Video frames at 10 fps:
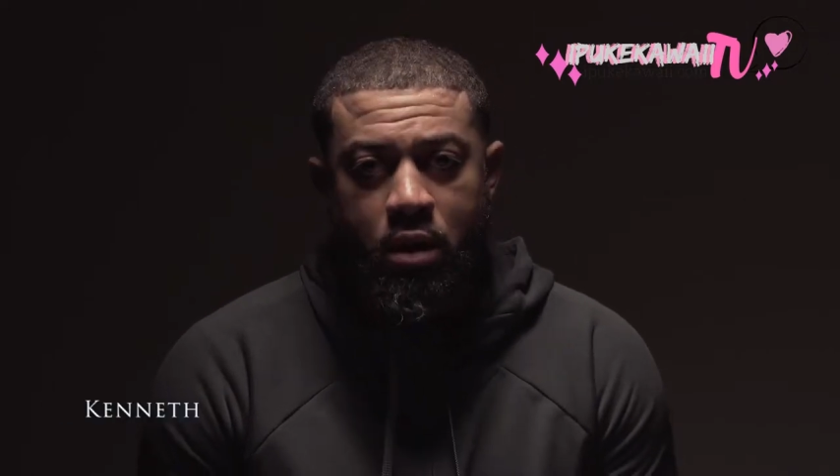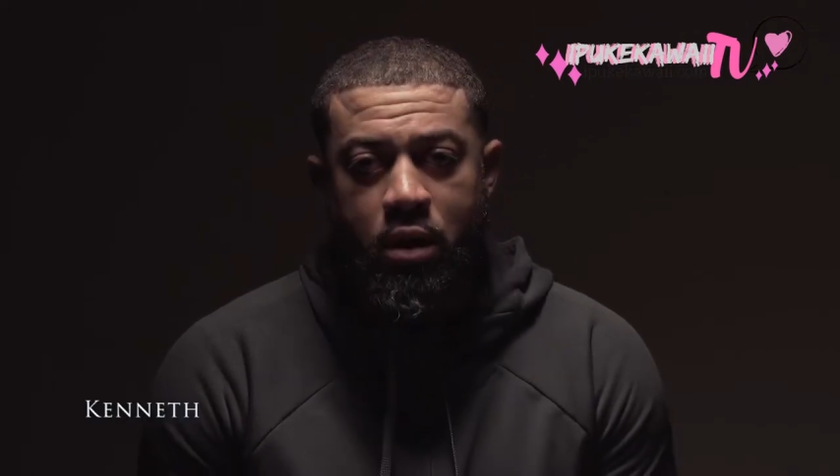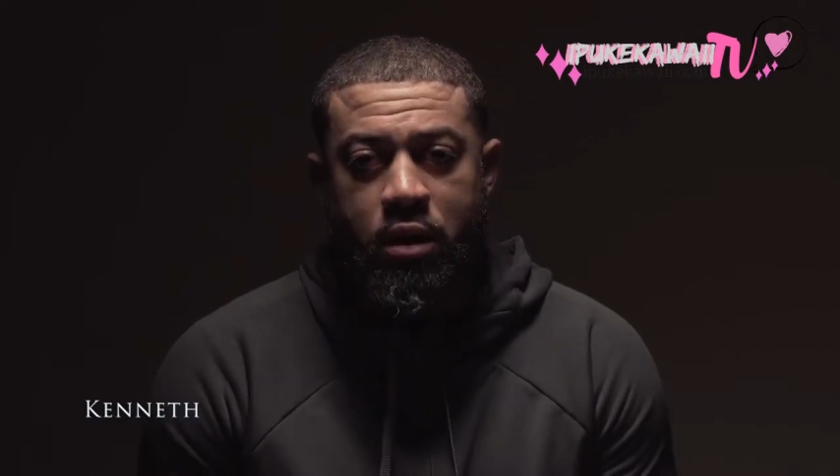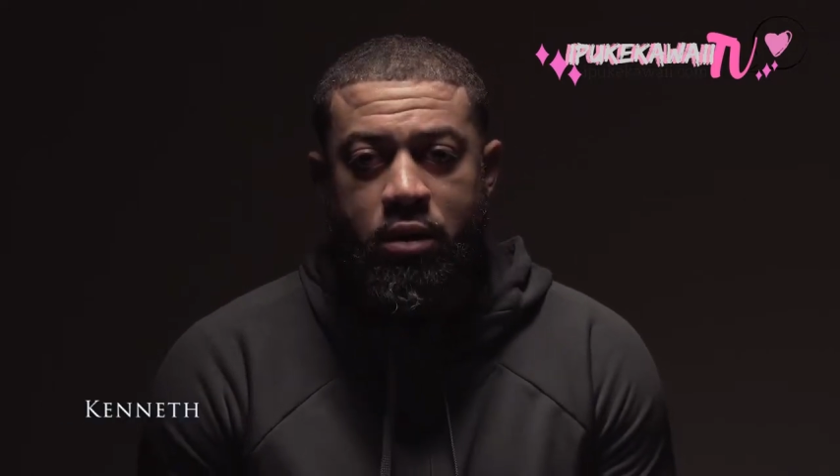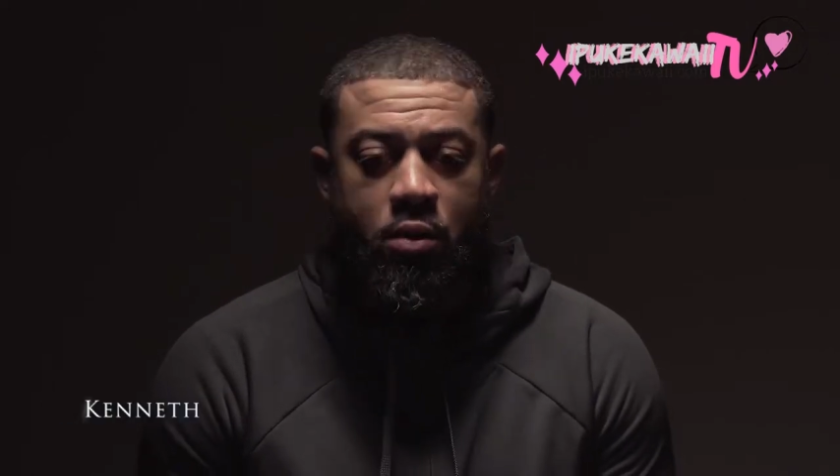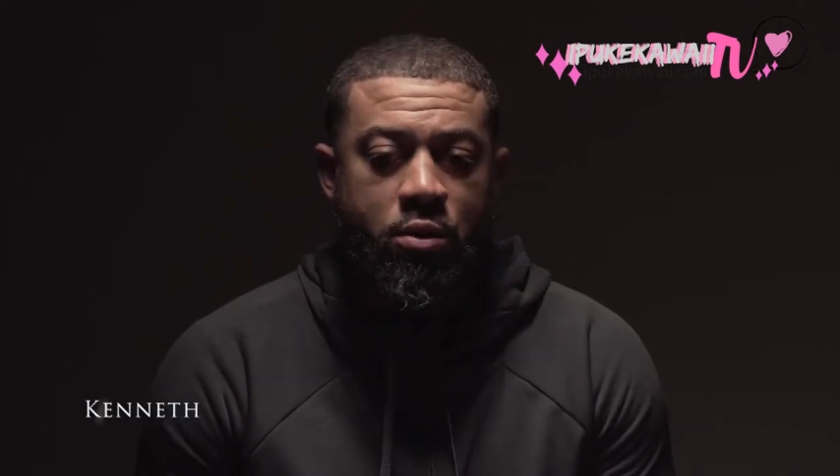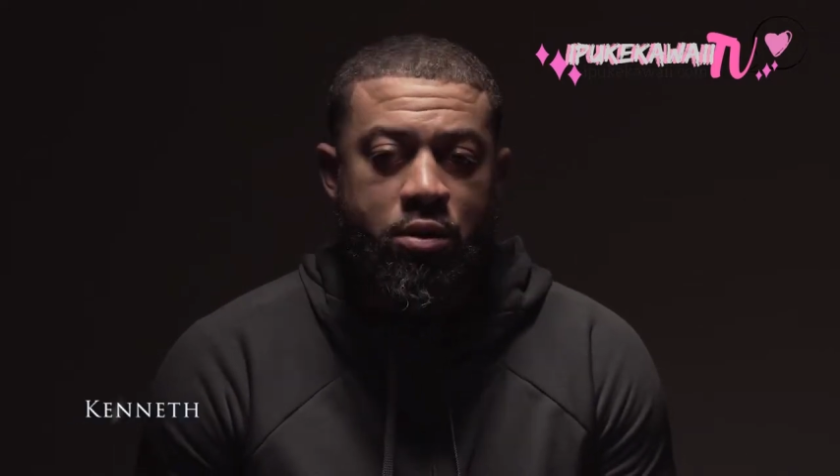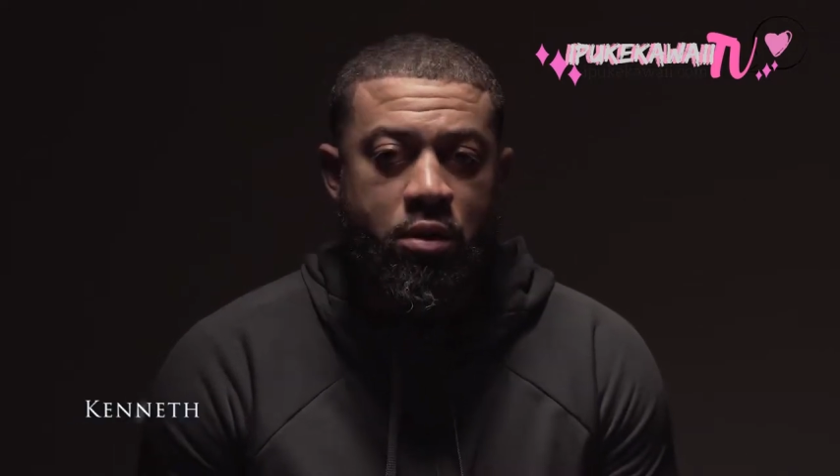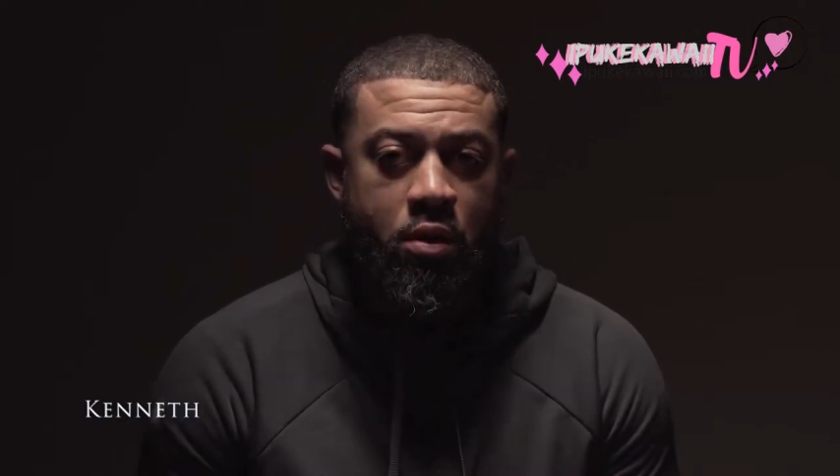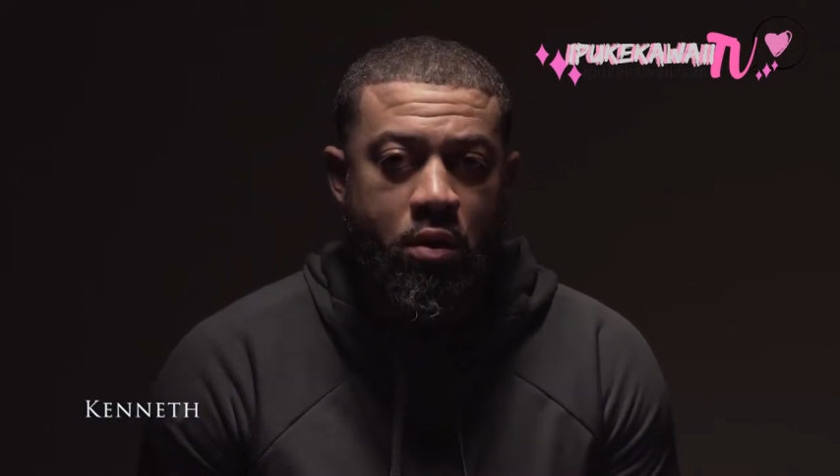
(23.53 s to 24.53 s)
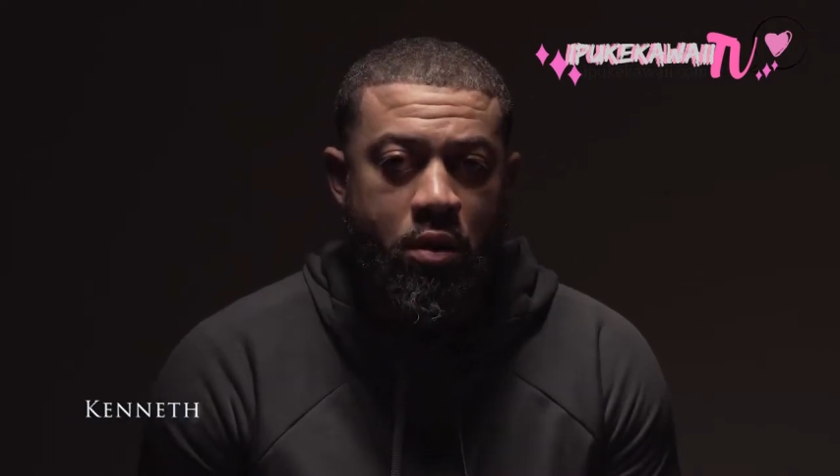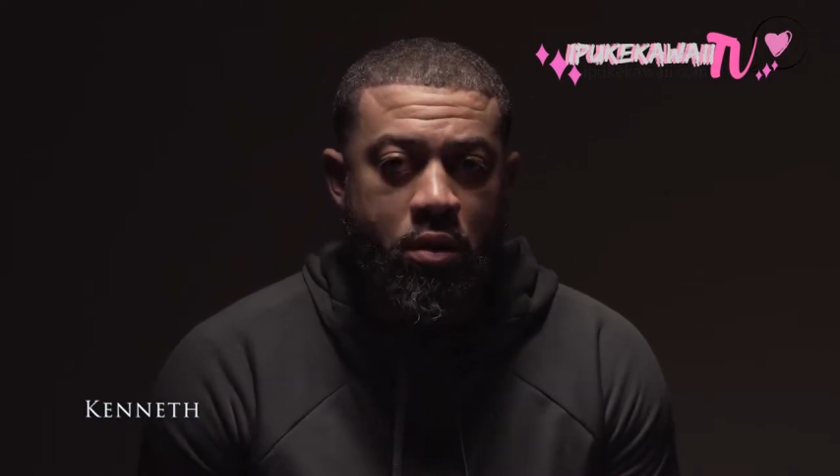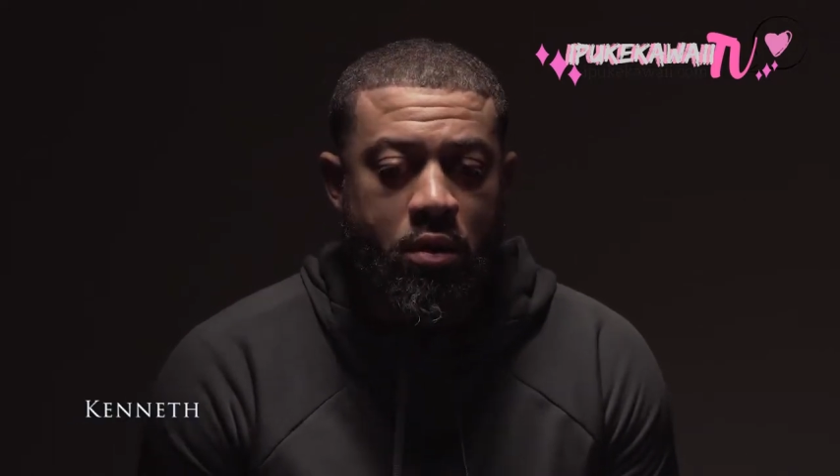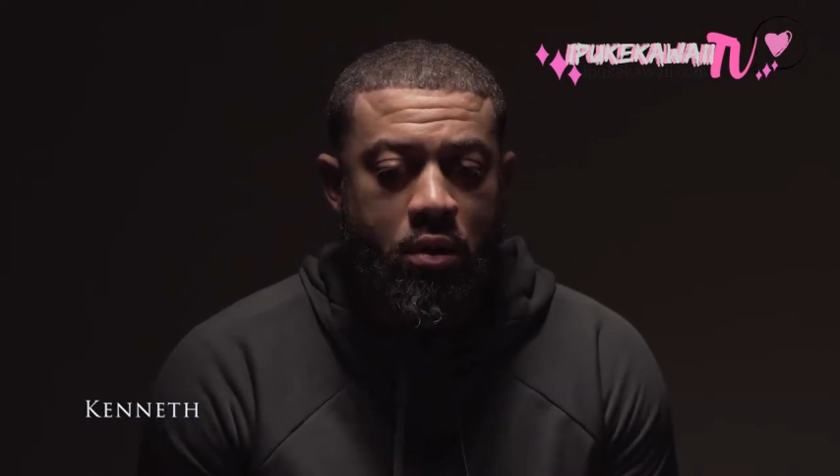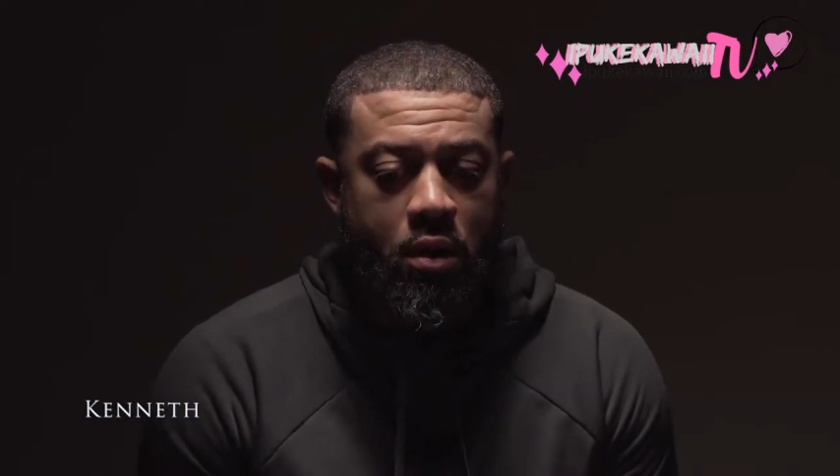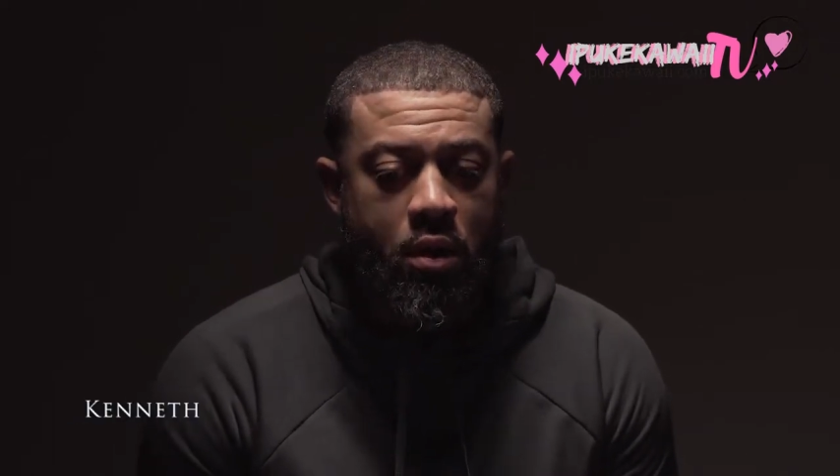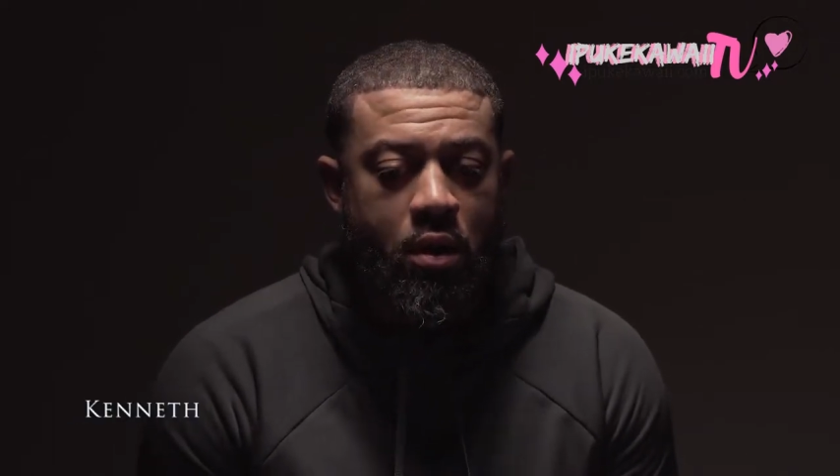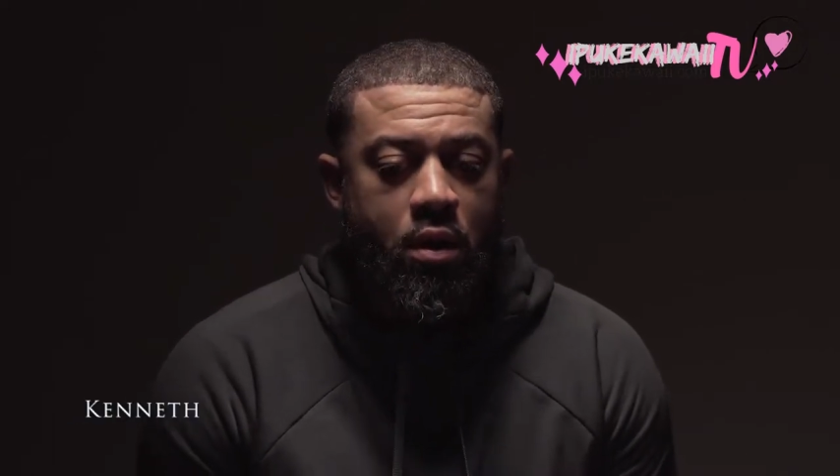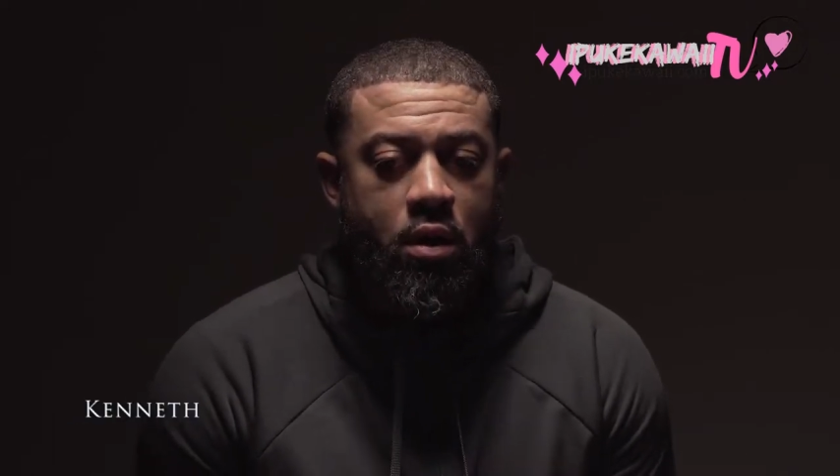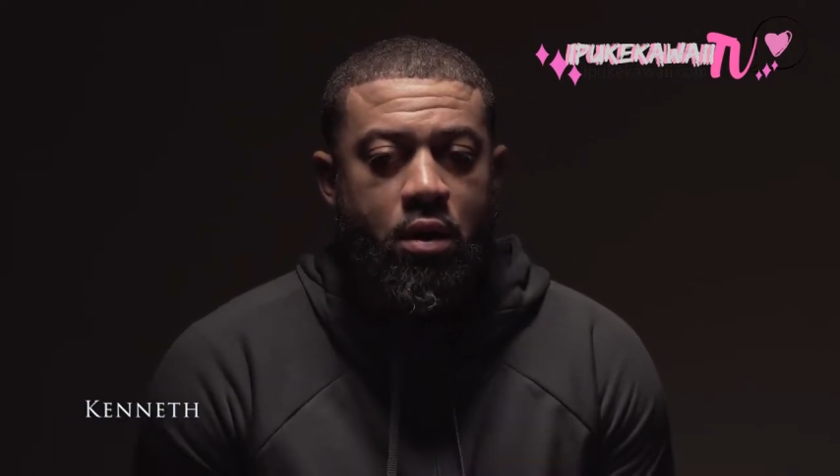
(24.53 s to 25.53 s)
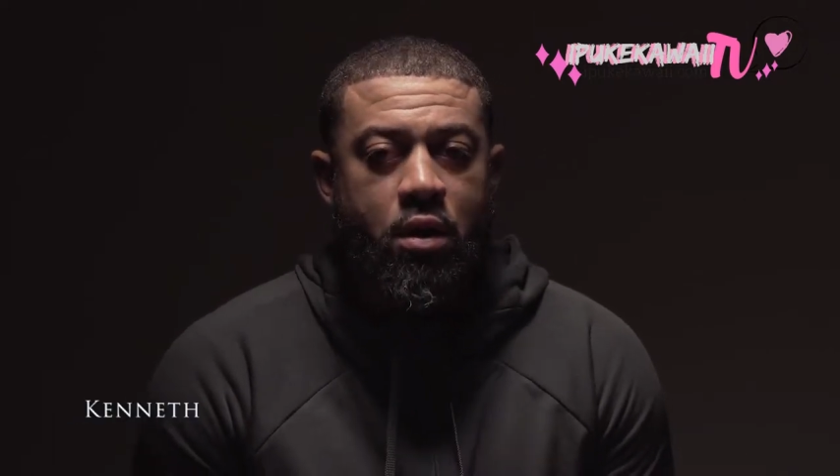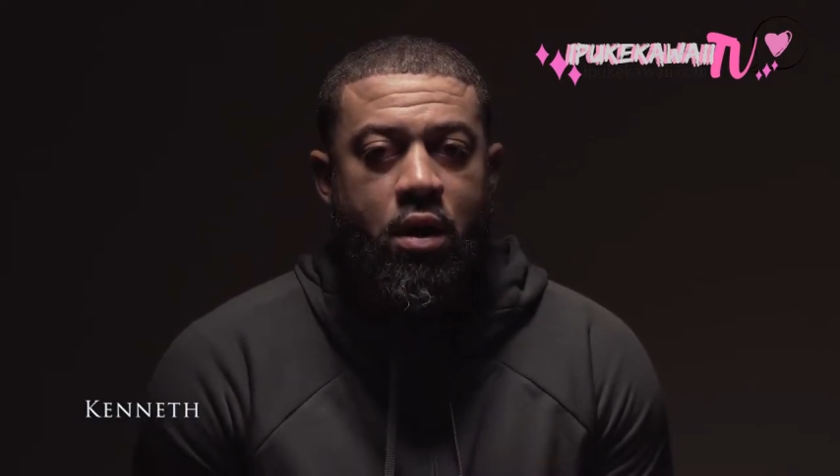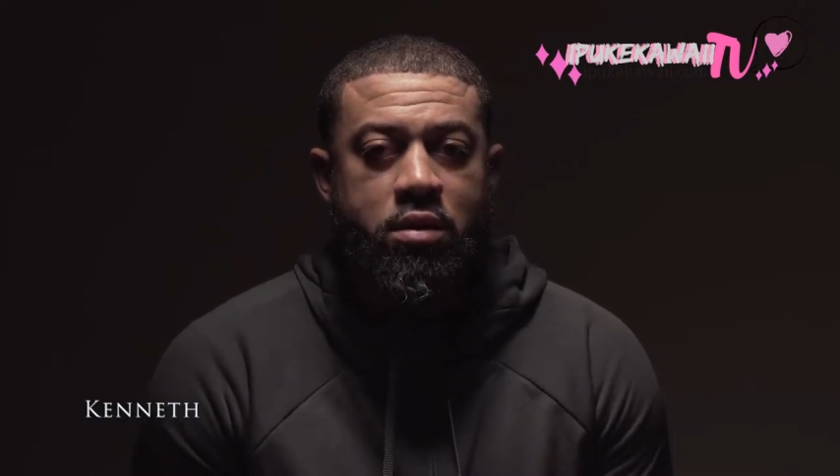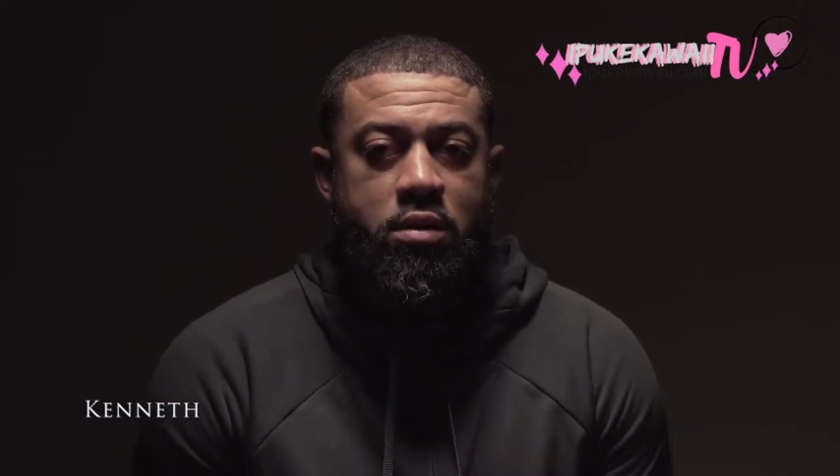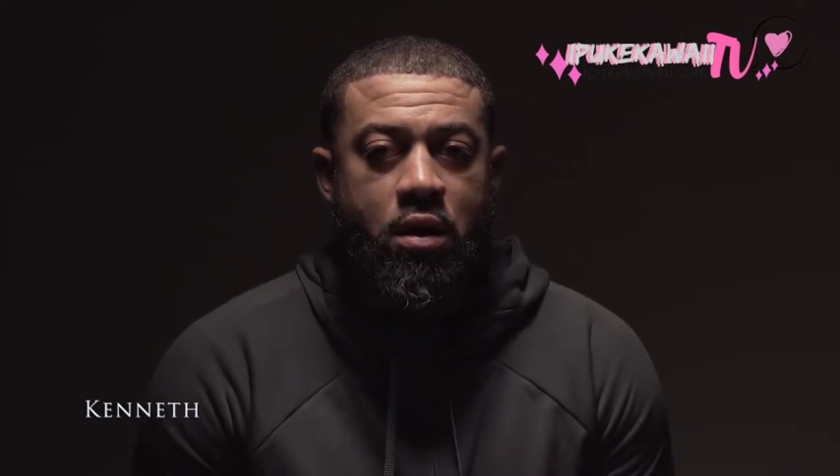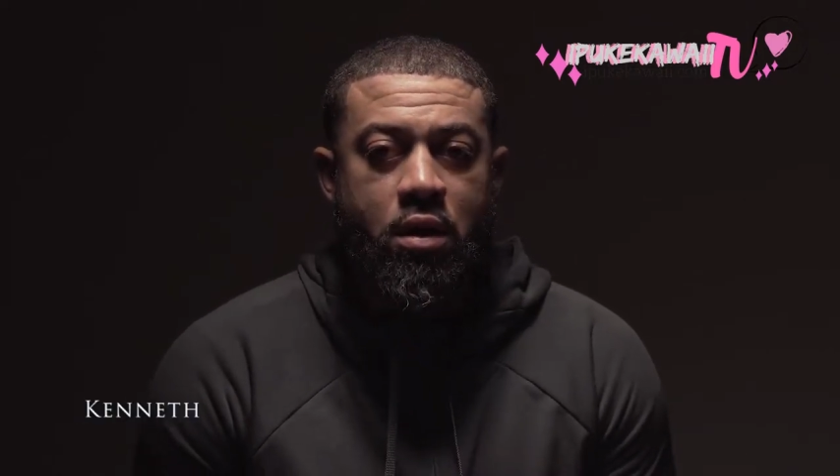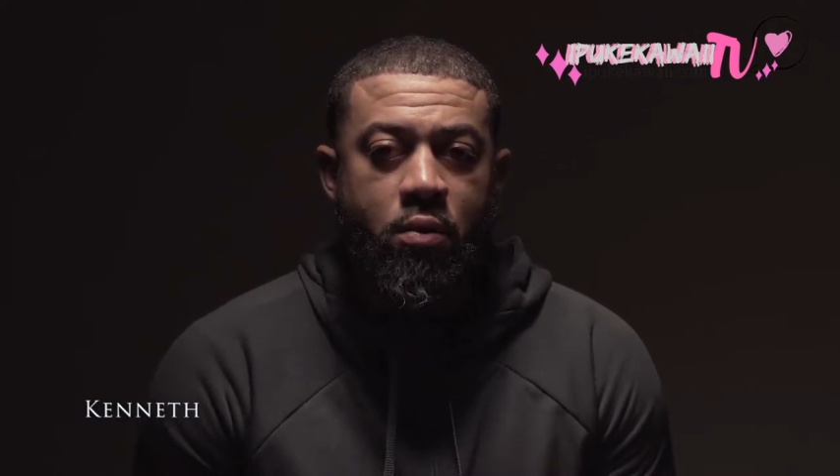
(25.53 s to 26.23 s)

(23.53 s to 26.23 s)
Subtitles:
Like, know what you're doing, understand